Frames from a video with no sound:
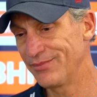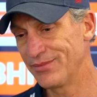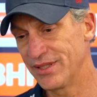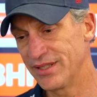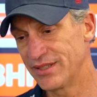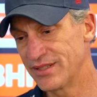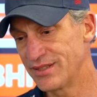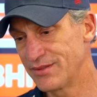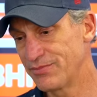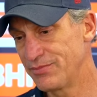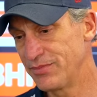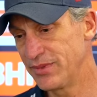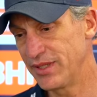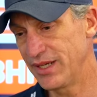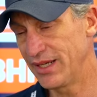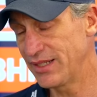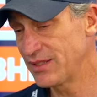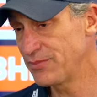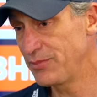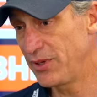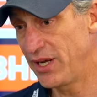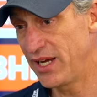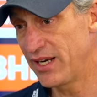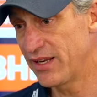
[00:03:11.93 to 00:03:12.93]
It's, you know,
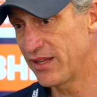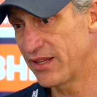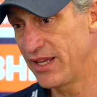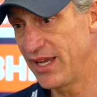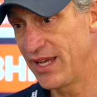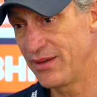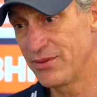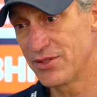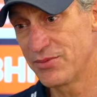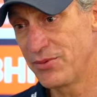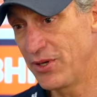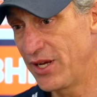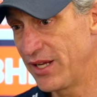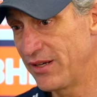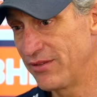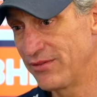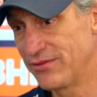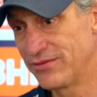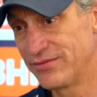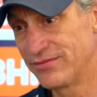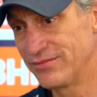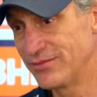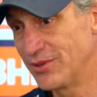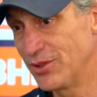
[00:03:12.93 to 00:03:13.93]
it's part of the game. It's part
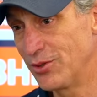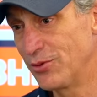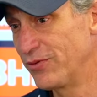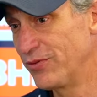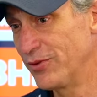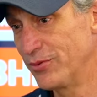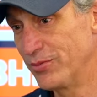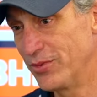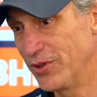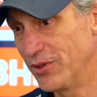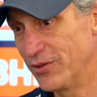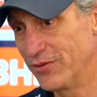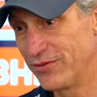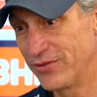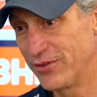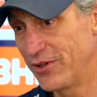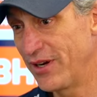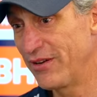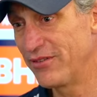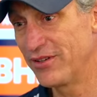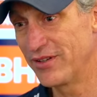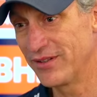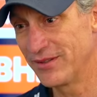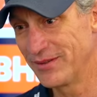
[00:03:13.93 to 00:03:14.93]
of all football
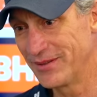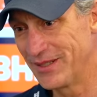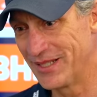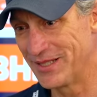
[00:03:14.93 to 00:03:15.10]
forever.